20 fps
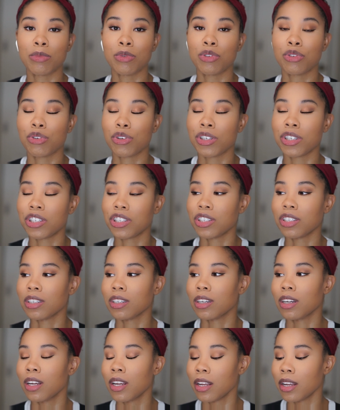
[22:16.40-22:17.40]

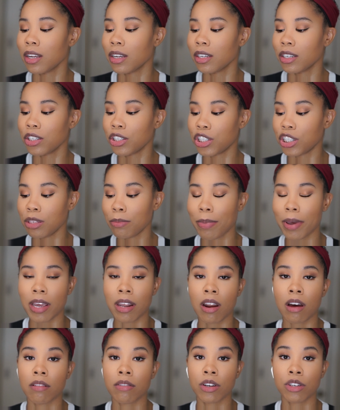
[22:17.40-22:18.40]
Trisha, she paid
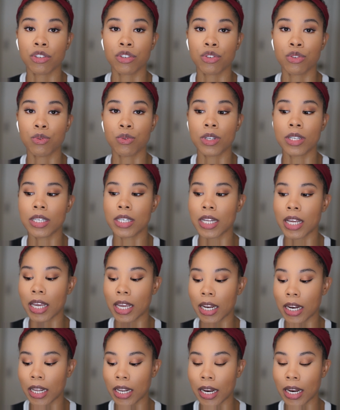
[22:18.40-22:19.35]
off her student debt